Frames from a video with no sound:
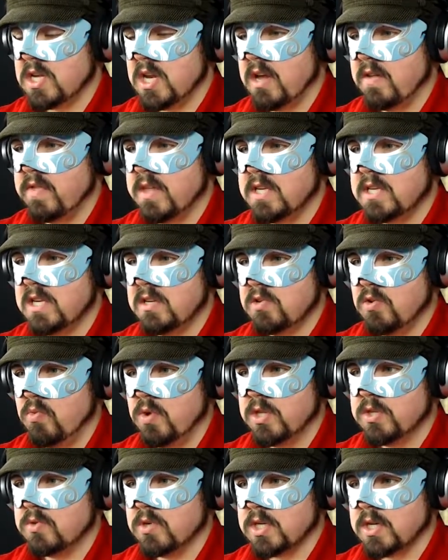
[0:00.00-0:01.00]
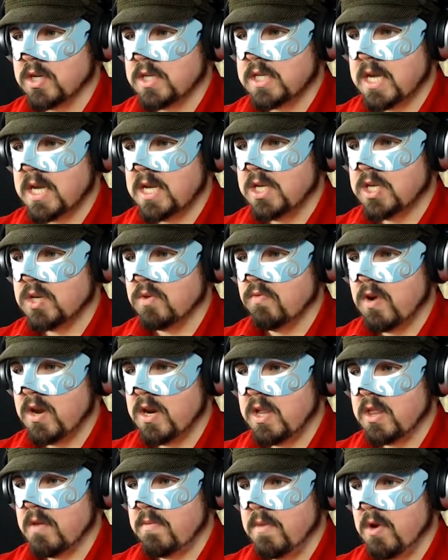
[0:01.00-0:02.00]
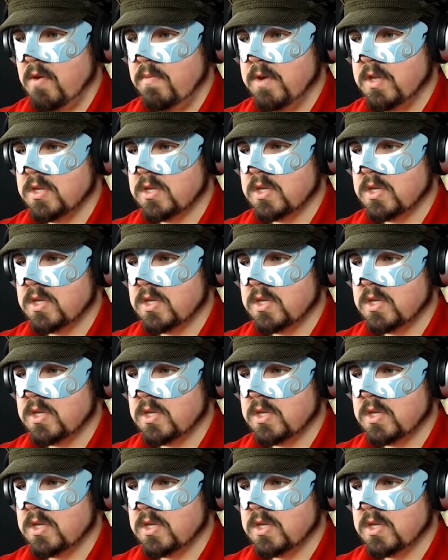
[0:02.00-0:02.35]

Like, this is the ones which I tend to run at the moment.